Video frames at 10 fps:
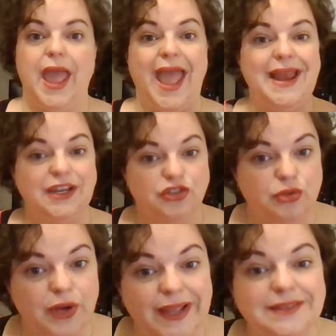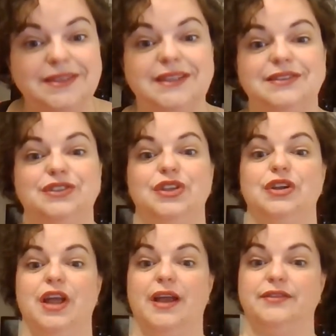And it translates to their
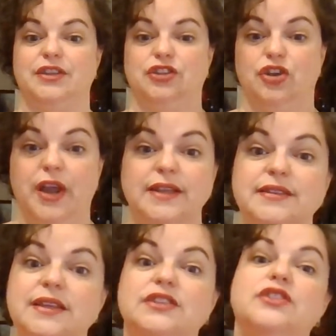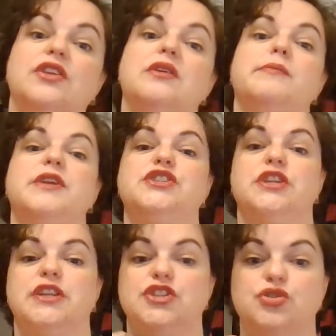lives, it translates to their
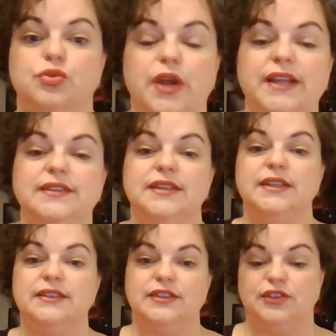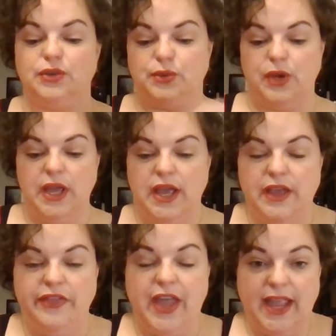mission, it translates to
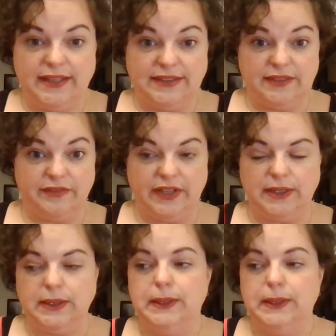the hands and feet.